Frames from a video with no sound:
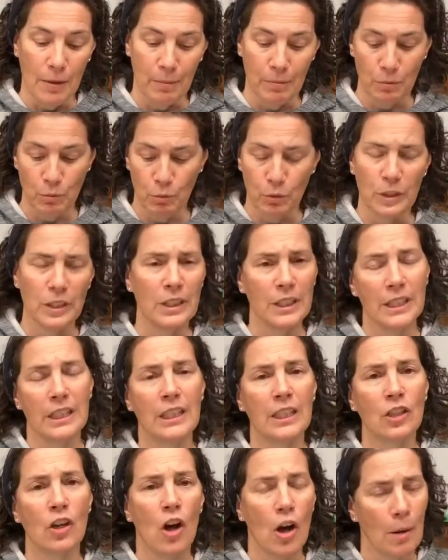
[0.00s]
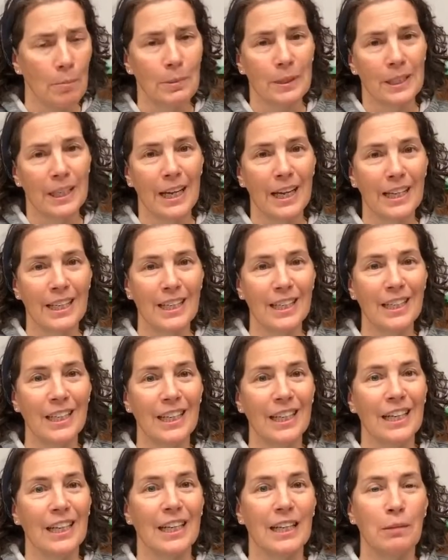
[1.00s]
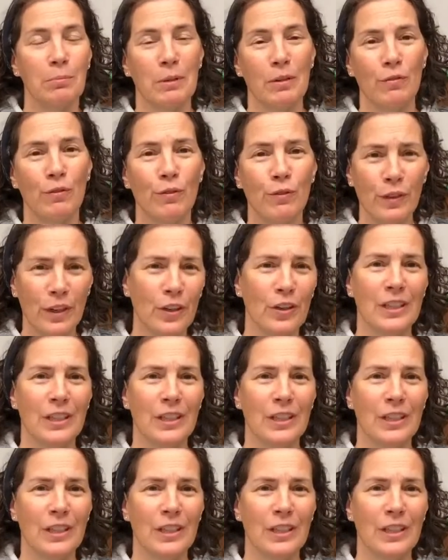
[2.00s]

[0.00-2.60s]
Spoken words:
really complicated. It can be very